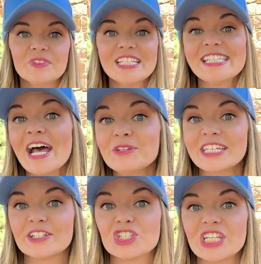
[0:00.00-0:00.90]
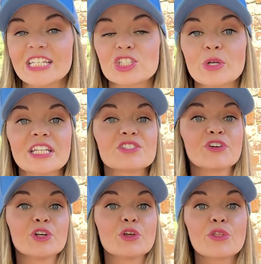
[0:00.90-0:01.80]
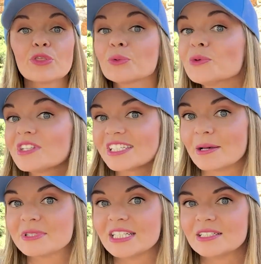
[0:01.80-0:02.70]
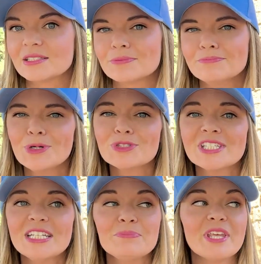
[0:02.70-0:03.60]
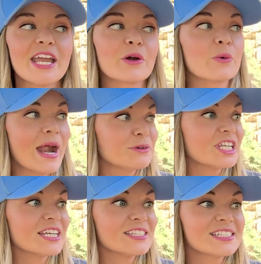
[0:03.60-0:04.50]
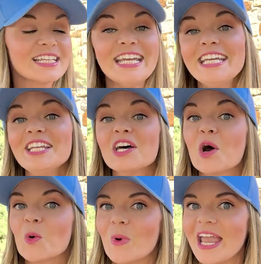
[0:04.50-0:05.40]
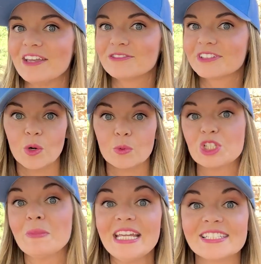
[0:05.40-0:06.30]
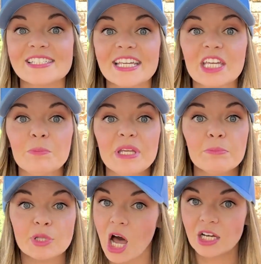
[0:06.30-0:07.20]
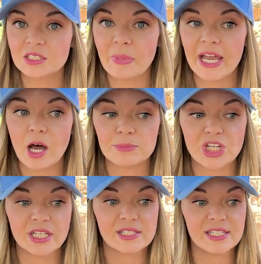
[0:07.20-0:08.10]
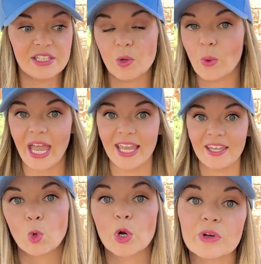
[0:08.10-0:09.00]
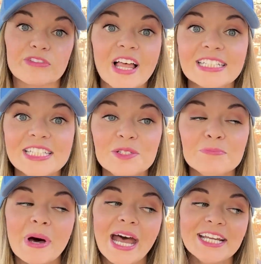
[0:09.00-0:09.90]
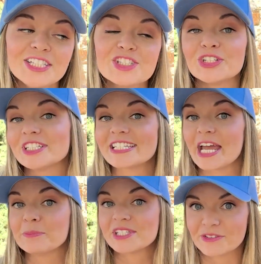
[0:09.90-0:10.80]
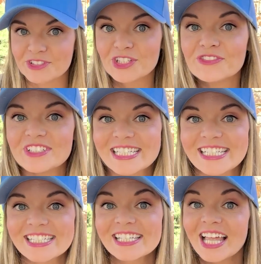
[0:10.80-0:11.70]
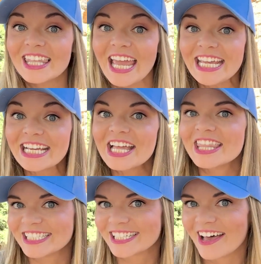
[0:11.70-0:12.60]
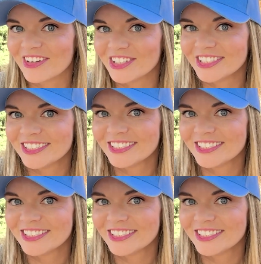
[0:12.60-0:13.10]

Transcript: The sound energy is transferred through the substance, mostly the air around us, in a wave, which means it can be blocked by objects in the way or reflected by certain types of surfaces, like this tunnel.